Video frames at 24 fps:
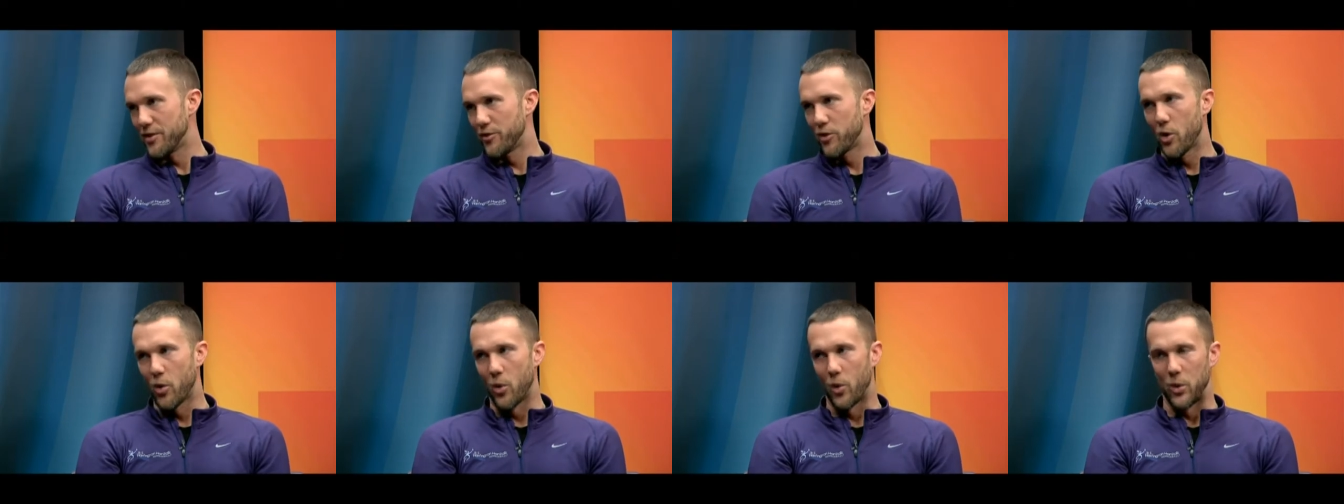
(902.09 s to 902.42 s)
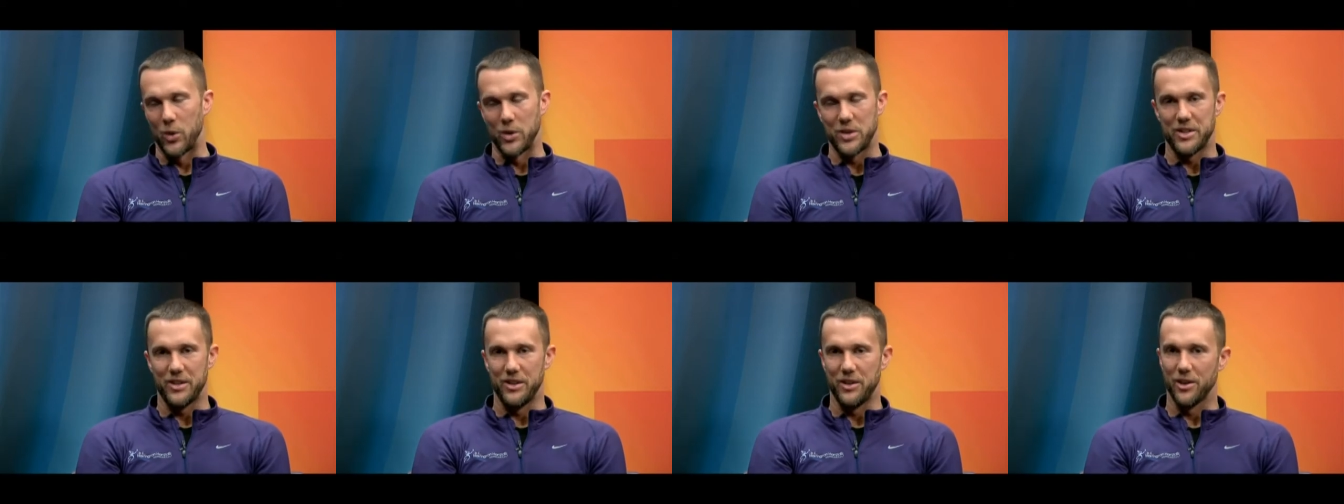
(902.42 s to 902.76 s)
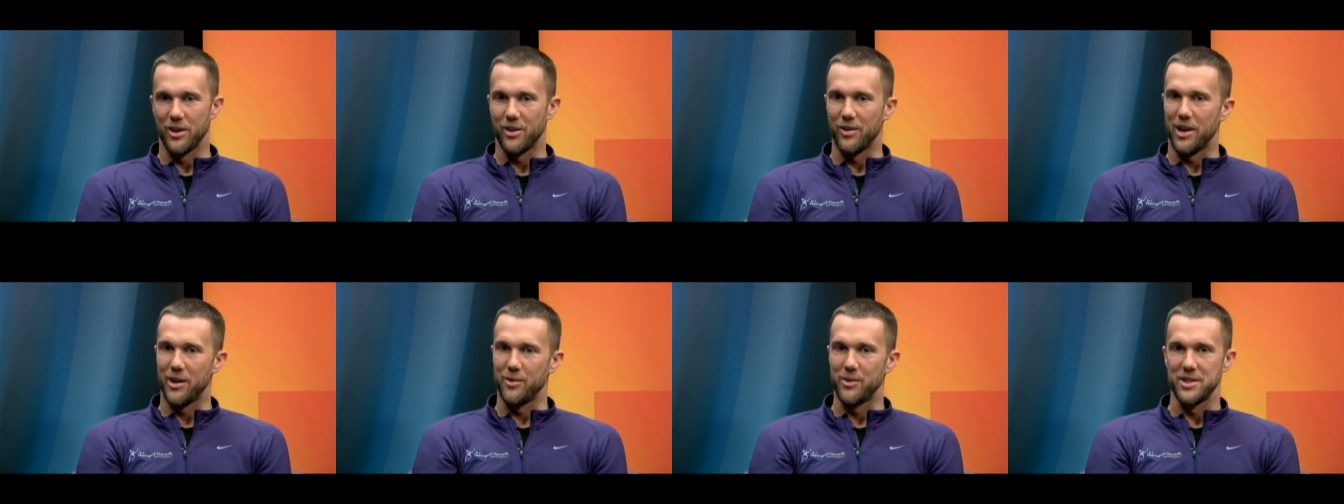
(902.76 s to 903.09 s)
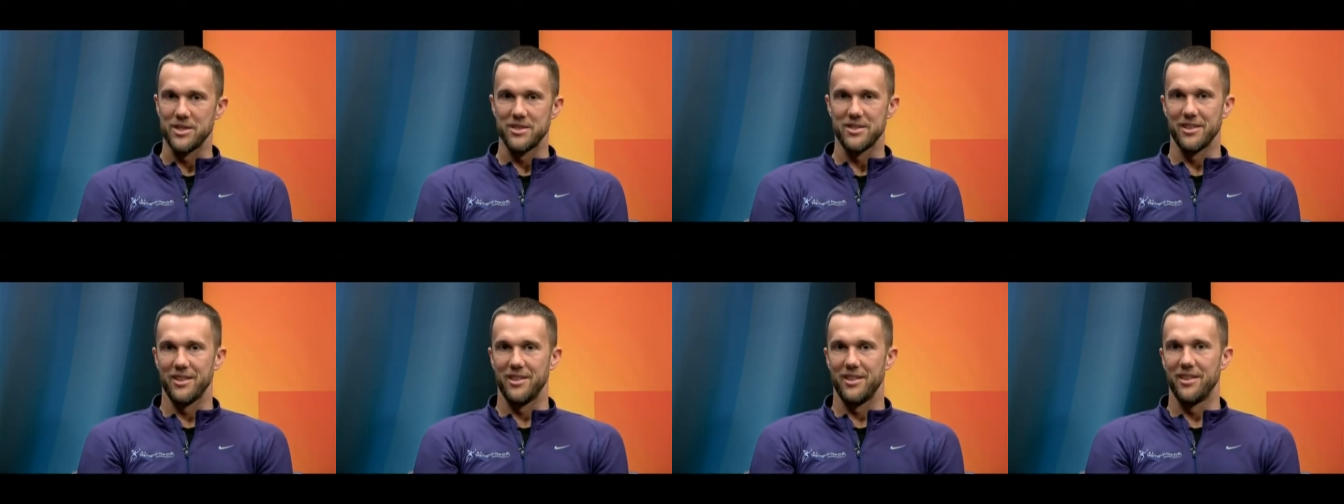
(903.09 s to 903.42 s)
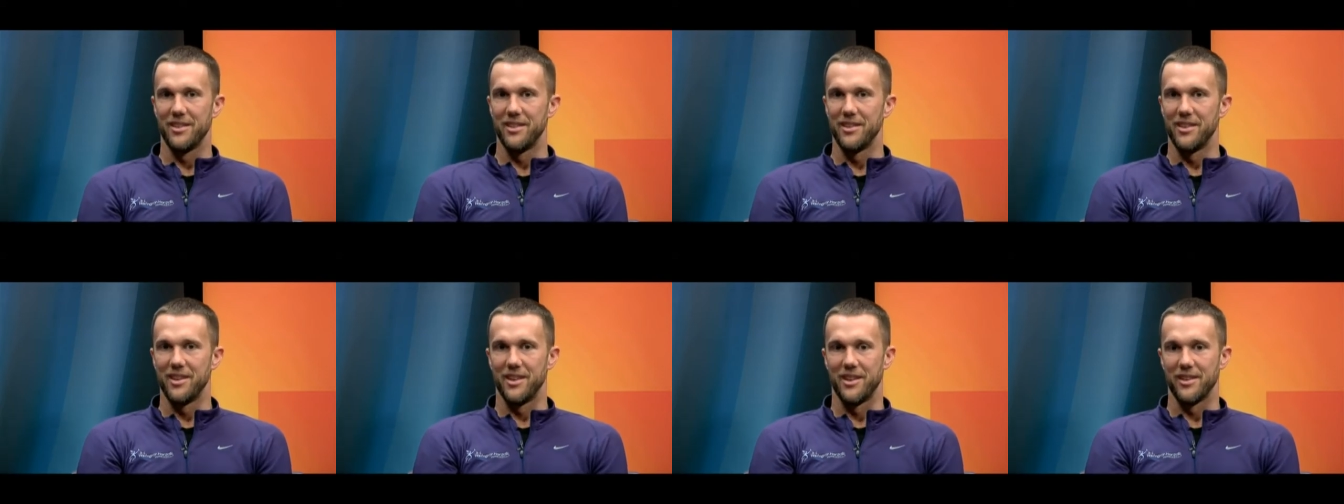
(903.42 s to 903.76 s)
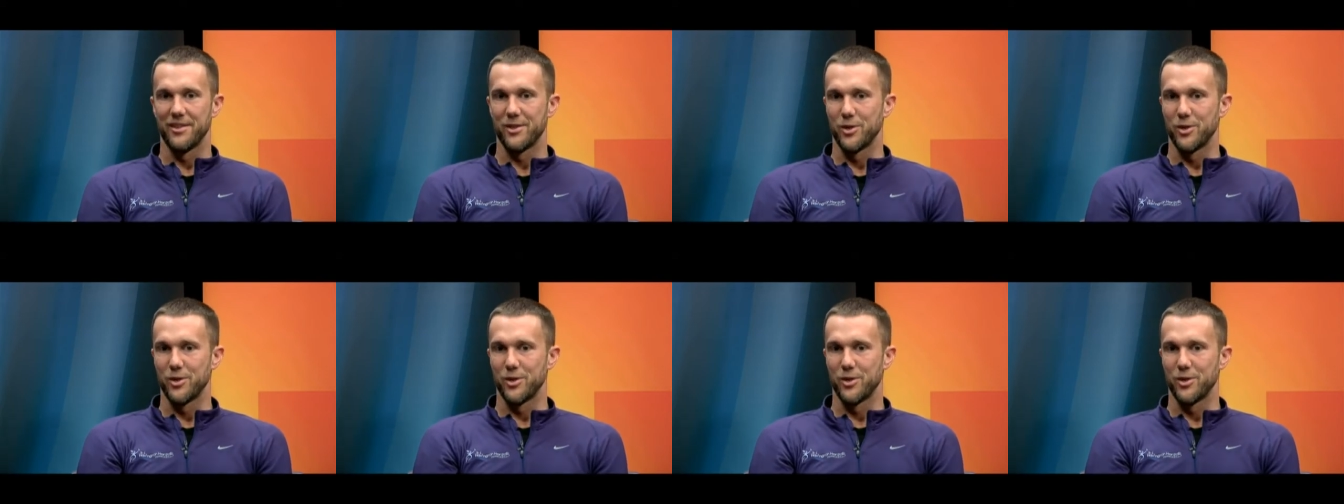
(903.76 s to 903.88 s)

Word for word: Of course, you know, I was a,